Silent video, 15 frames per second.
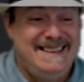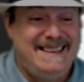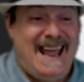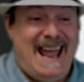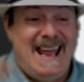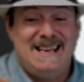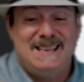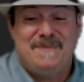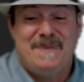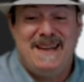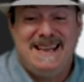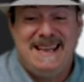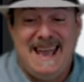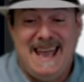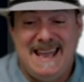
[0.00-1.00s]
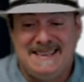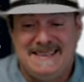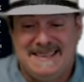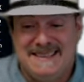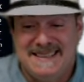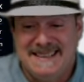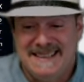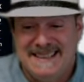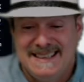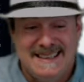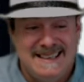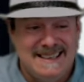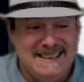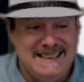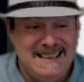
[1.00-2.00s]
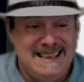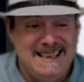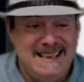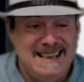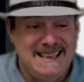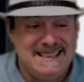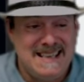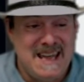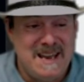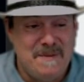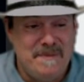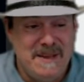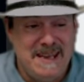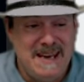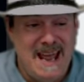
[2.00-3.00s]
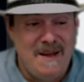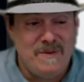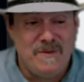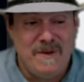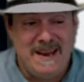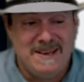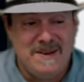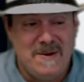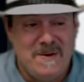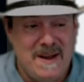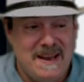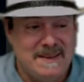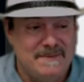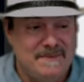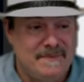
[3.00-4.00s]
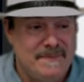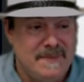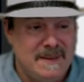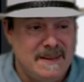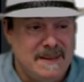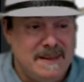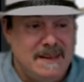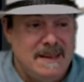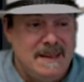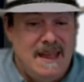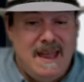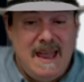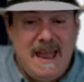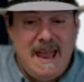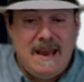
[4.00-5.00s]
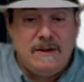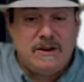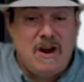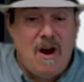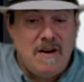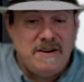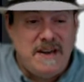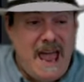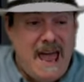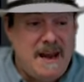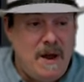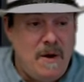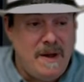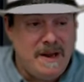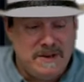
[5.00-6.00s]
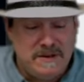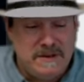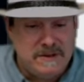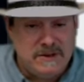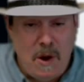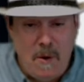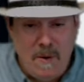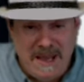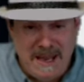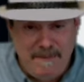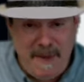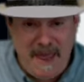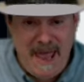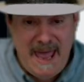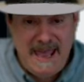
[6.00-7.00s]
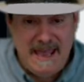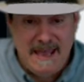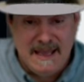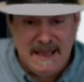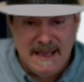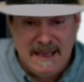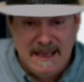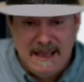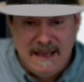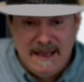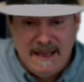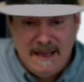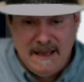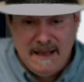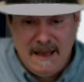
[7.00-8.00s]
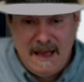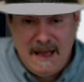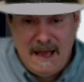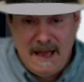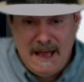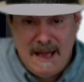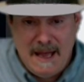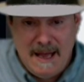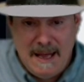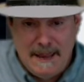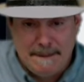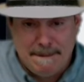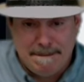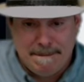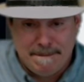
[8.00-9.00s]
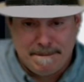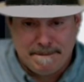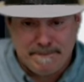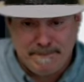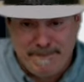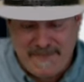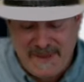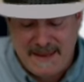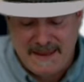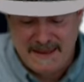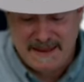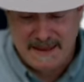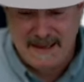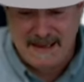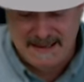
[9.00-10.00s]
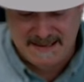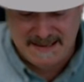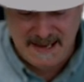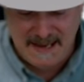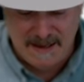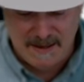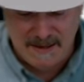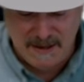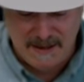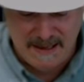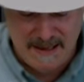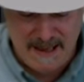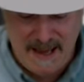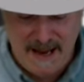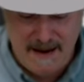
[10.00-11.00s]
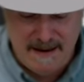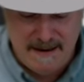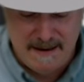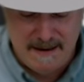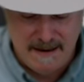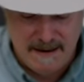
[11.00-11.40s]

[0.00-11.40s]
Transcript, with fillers: That is my guess. Linda is going to beat out Red Coin. And Cardano and Token Pay. Um, let's take a look there.